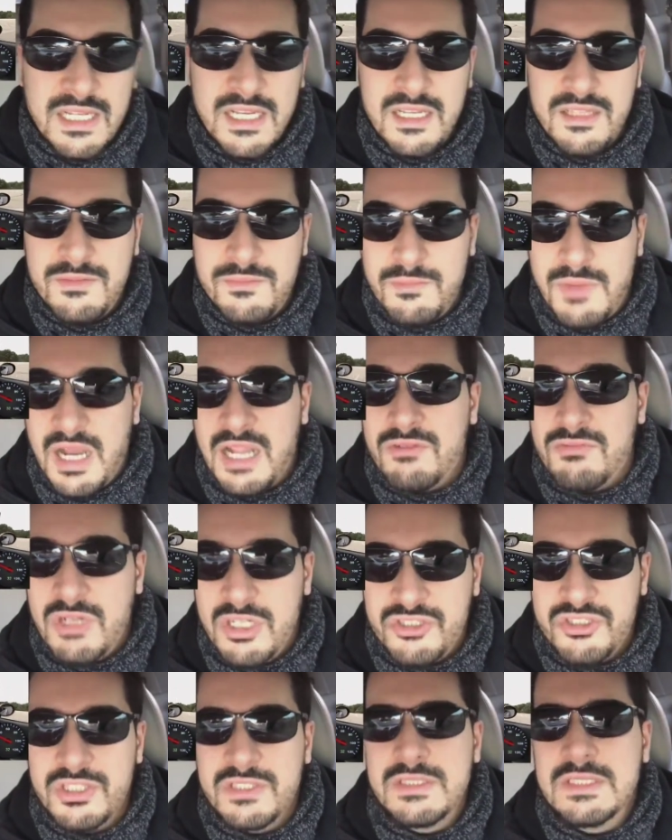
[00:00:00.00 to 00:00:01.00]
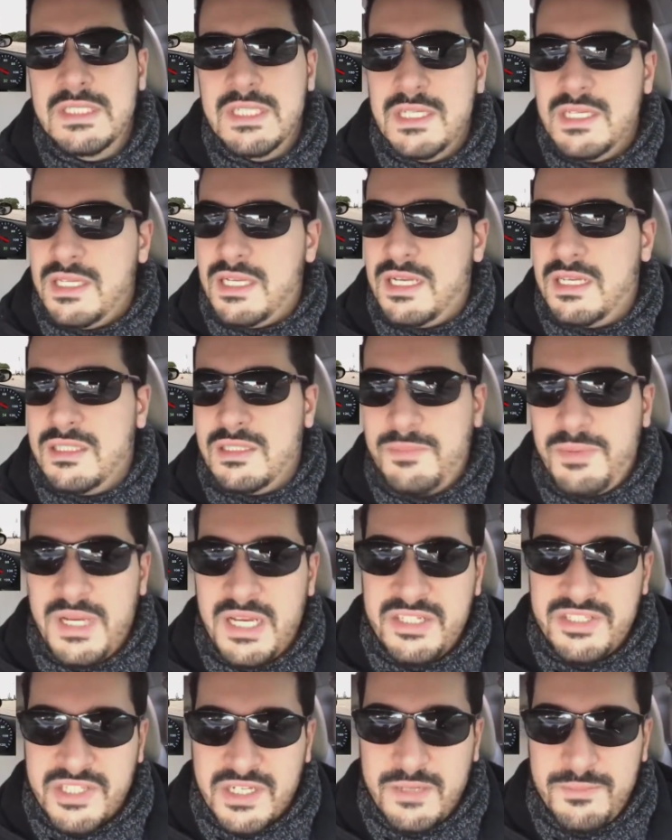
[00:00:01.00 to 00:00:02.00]
in my region in the
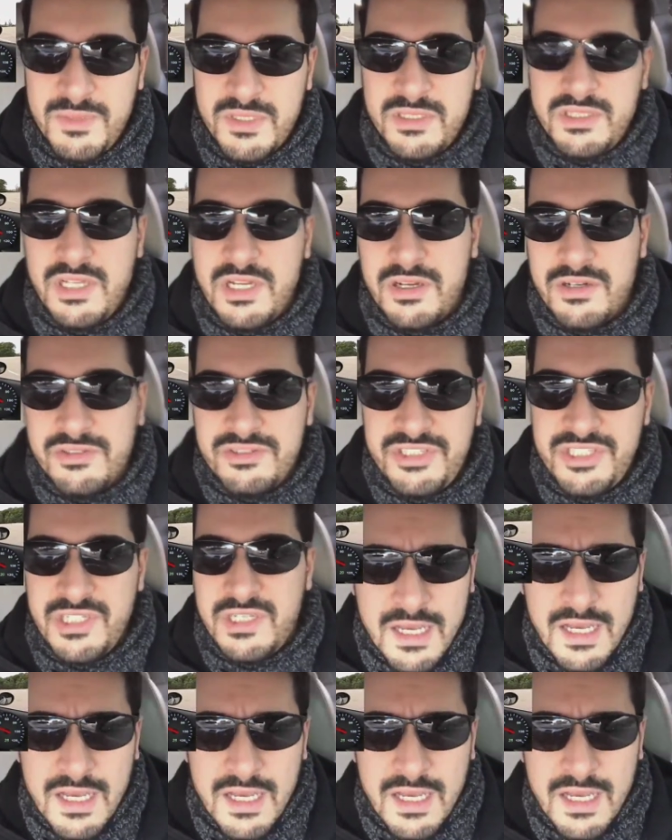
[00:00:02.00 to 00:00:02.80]
past couple of years.